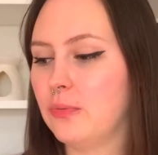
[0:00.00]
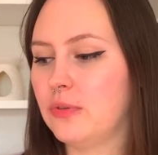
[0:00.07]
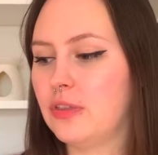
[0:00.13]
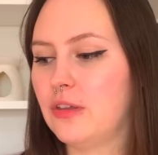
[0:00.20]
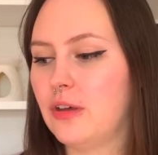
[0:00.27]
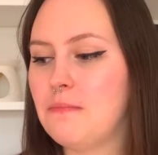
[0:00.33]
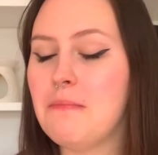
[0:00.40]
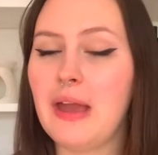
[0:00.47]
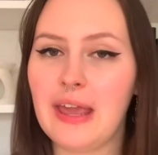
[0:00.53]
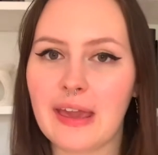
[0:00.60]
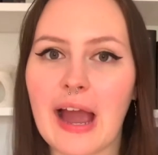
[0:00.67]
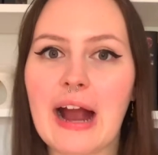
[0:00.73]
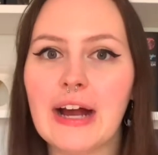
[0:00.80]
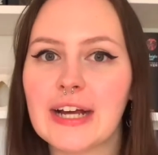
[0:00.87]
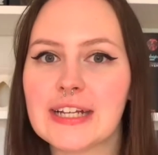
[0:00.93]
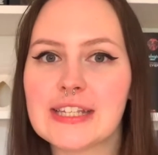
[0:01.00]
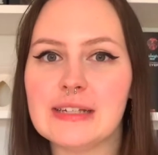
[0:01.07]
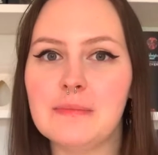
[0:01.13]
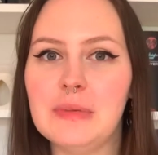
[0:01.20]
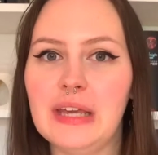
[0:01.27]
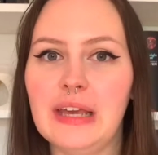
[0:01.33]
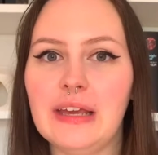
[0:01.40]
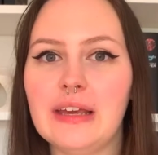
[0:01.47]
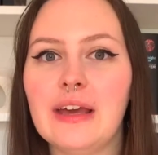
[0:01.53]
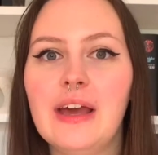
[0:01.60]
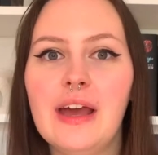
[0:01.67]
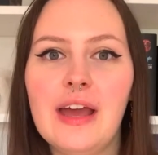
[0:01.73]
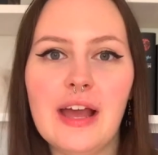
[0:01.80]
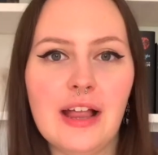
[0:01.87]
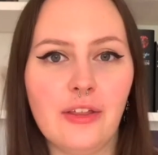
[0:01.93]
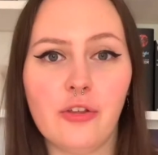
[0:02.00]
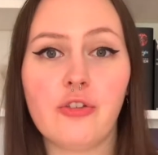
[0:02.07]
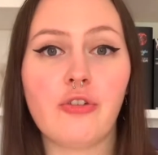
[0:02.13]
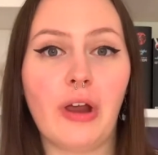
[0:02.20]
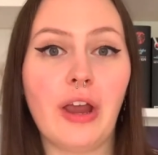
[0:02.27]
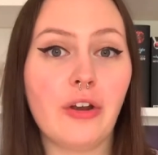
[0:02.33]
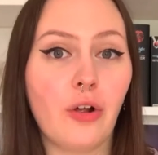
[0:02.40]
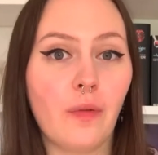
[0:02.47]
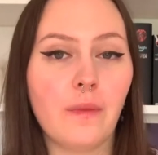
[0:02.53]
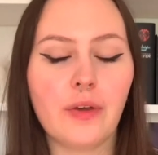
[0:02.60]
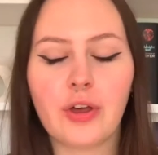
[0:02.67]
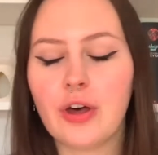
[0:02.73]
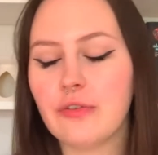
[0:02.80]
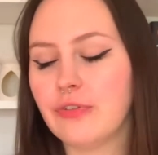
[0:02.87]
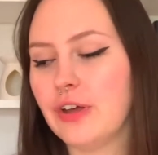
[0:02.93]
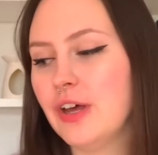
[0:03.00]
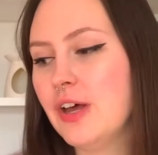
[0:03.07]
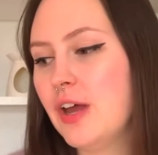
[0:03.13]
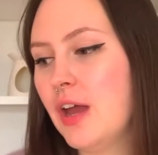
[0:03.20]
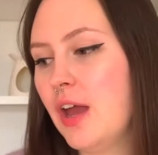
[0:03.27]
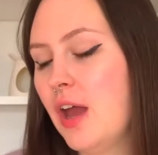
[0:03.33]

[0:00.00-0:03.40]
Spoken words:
with the main character being illustrated on the cover.